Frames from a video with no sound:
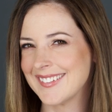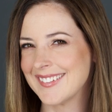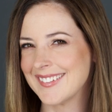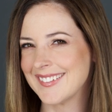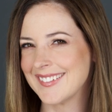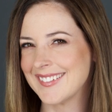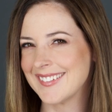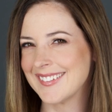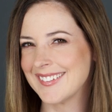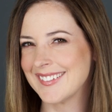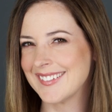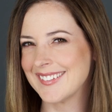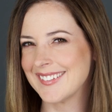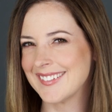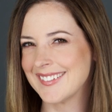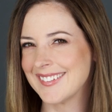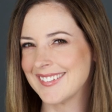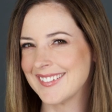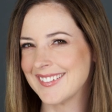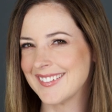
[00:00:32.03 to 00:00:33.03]

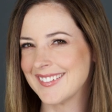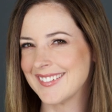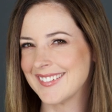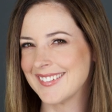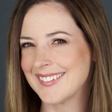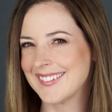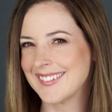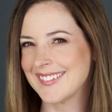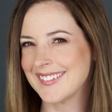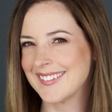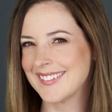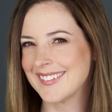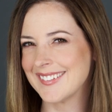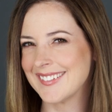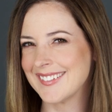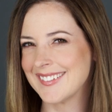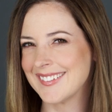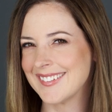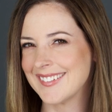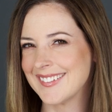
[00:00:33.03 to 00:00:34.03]

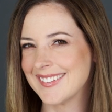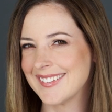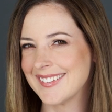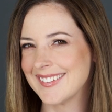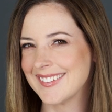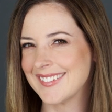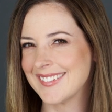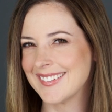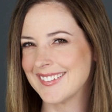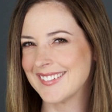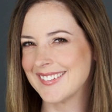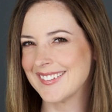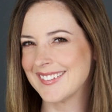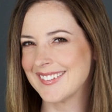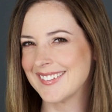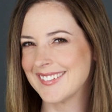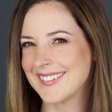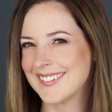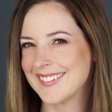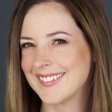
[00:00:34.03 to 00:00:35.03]

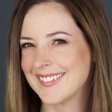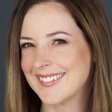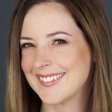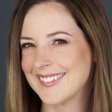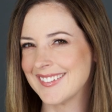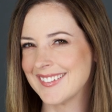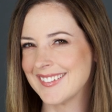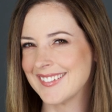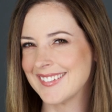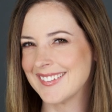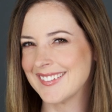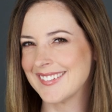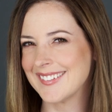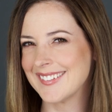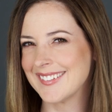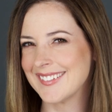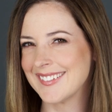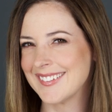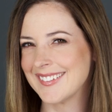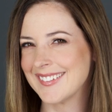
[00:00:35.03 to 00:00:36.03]

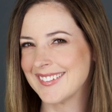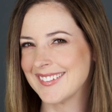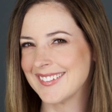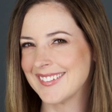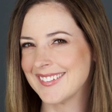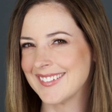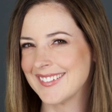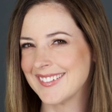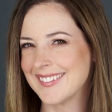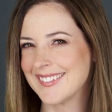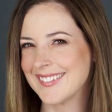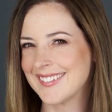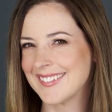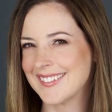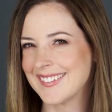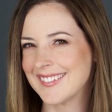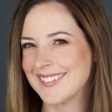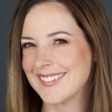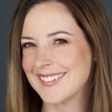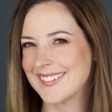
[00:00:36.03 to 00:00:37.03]

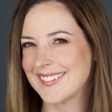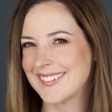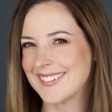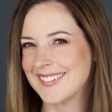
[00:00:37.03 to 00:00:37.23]
[no speech]